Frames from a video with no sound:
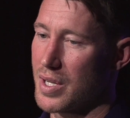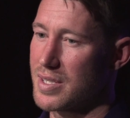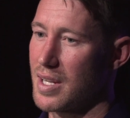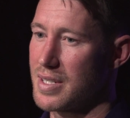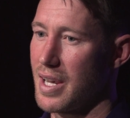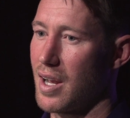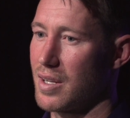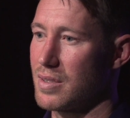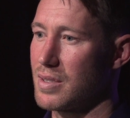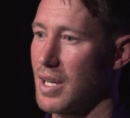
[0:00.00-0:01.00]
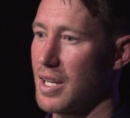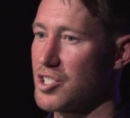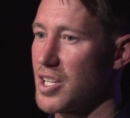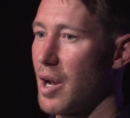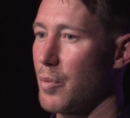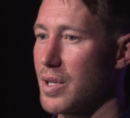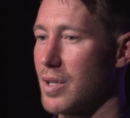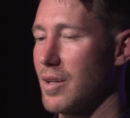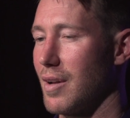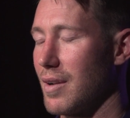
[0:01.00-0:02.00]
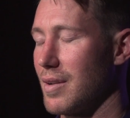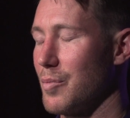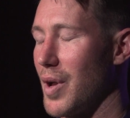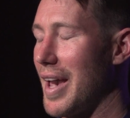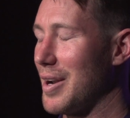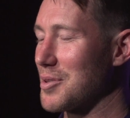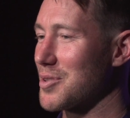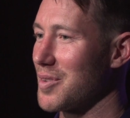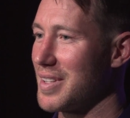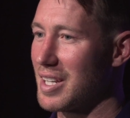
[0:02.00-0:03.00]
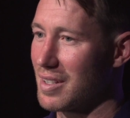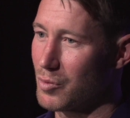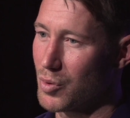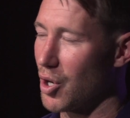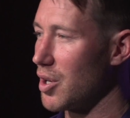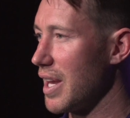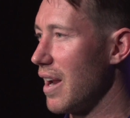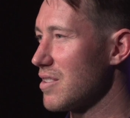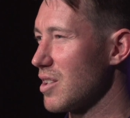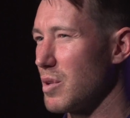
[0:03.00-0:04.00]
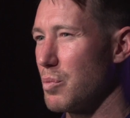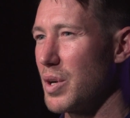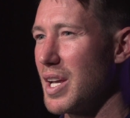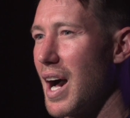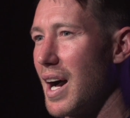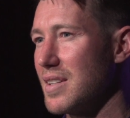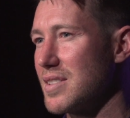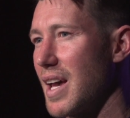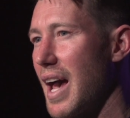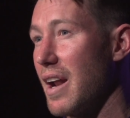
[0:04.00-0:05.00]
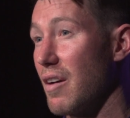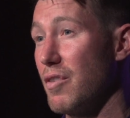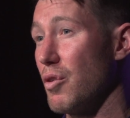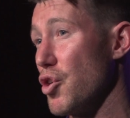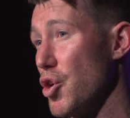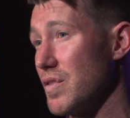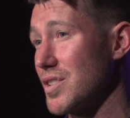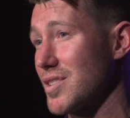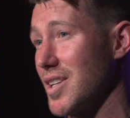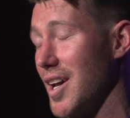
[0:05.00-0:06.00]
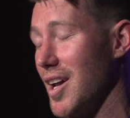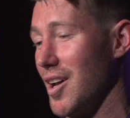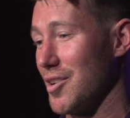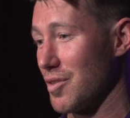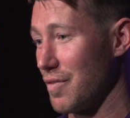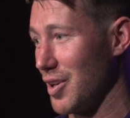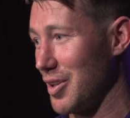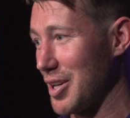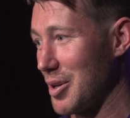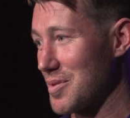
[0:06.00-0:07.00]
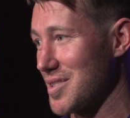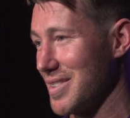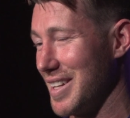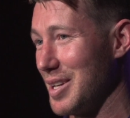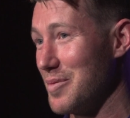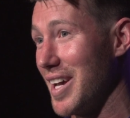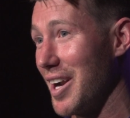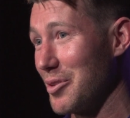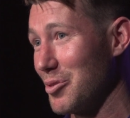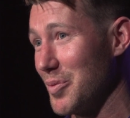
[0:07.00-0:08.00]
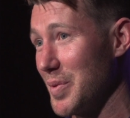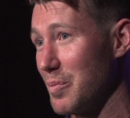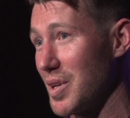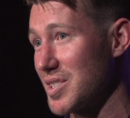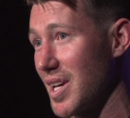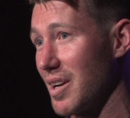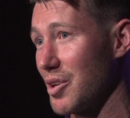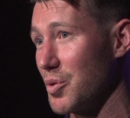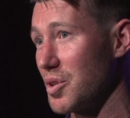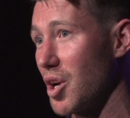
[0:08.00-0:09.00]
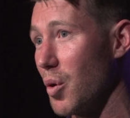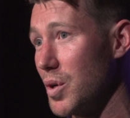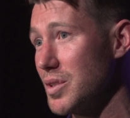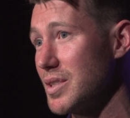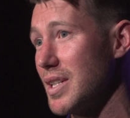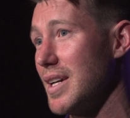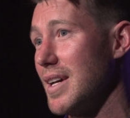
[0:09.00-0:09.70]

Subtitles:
and sat down and had a chat, and in my head I was sort of thinking, we'll go there, it's going to be pretty hard to say, and I felt nervous. I sort of felt like I was letting him down a little bit by saying I couldn't go on.